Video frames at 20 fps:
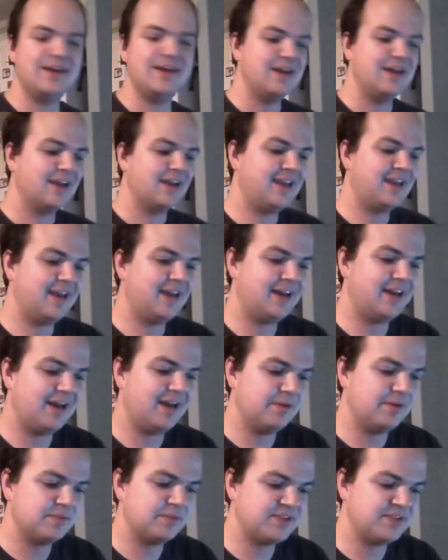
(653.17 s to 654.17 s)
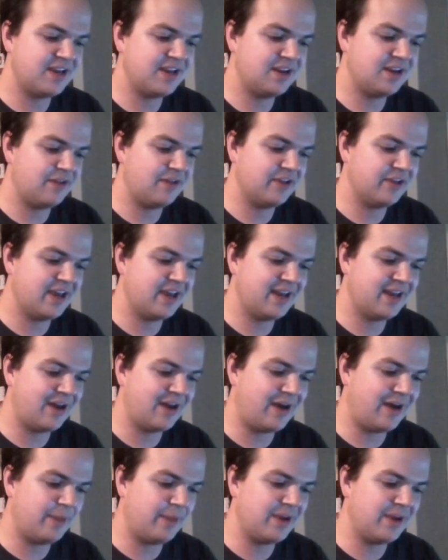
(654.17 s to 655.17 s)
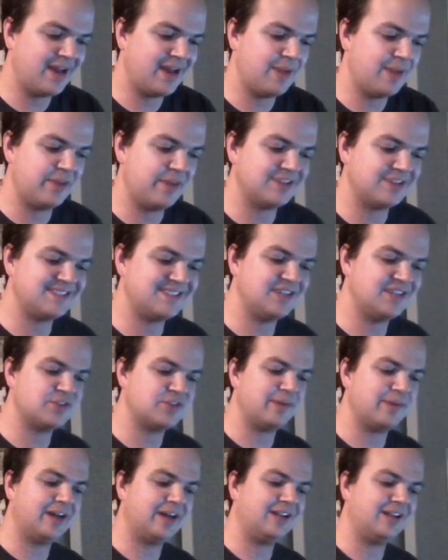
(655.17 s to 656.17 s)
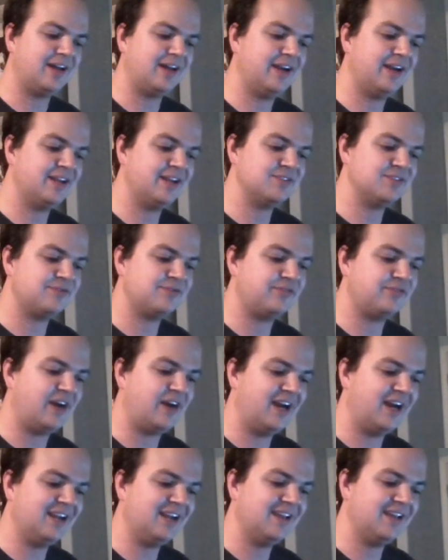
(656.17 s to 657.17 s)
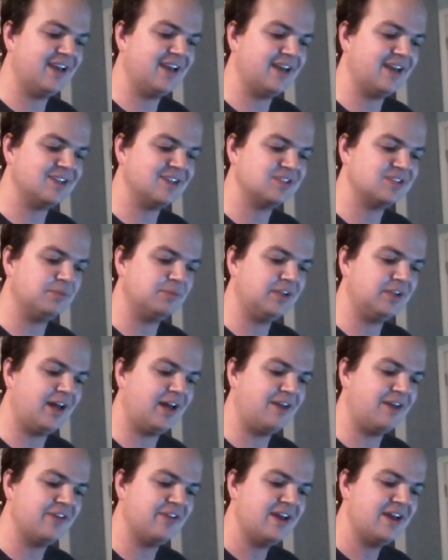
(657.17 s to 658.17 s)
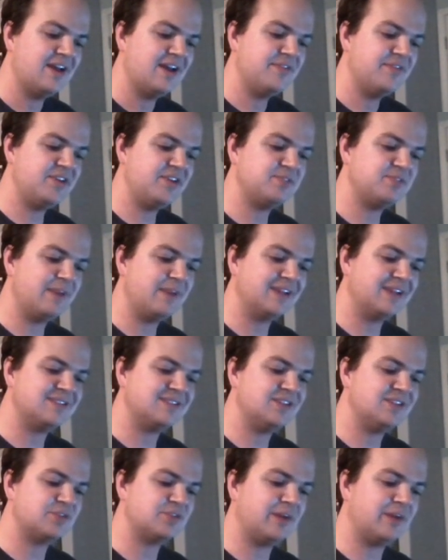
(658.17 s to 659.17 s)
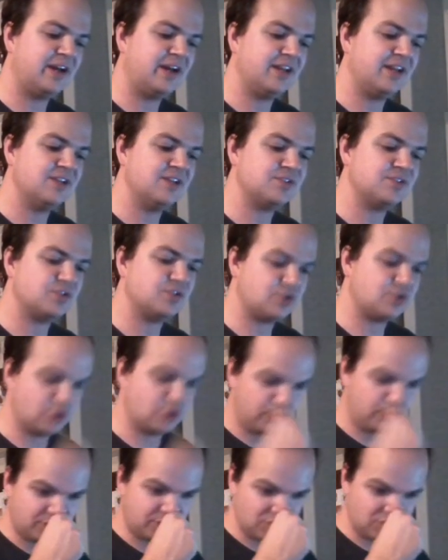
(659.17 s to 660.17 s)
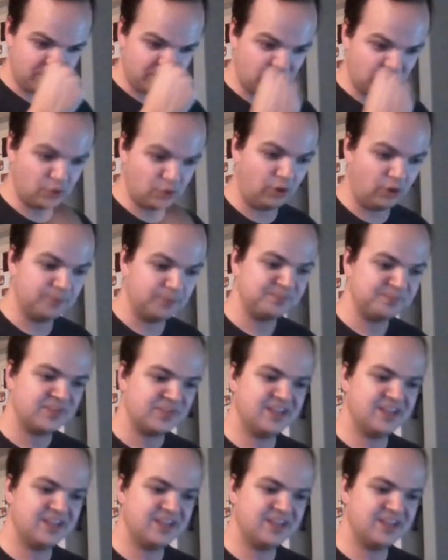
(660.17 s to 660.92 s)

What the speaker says: Cannot say enough again how happy I am that Cedramon line is finally getting some love. This MegaSeadramon is super, super cool.